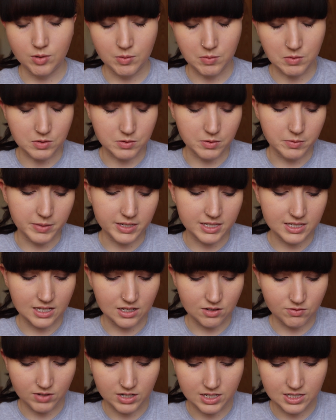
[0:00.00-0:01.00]
problems with my
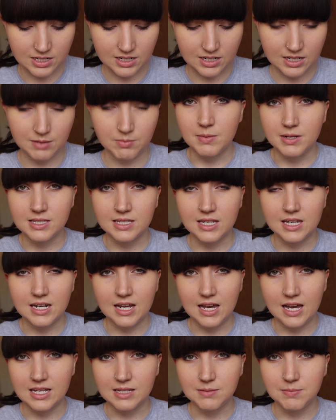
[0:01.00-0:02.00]
skin recently, my skin
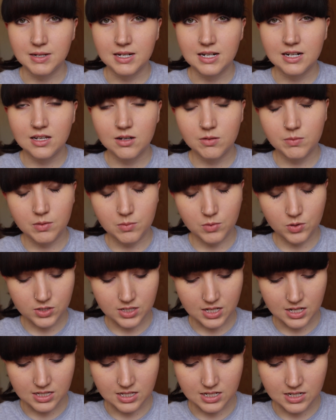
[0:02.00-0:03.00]
has been a little bit more
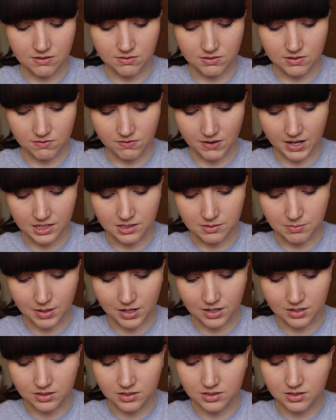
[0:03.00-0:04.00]
sensitive to face
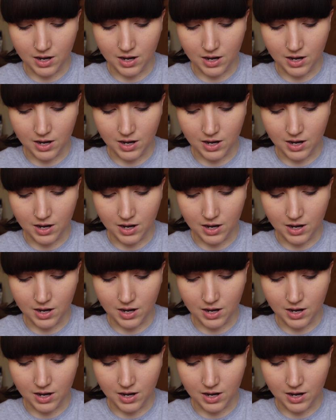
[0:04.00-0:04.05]
masks,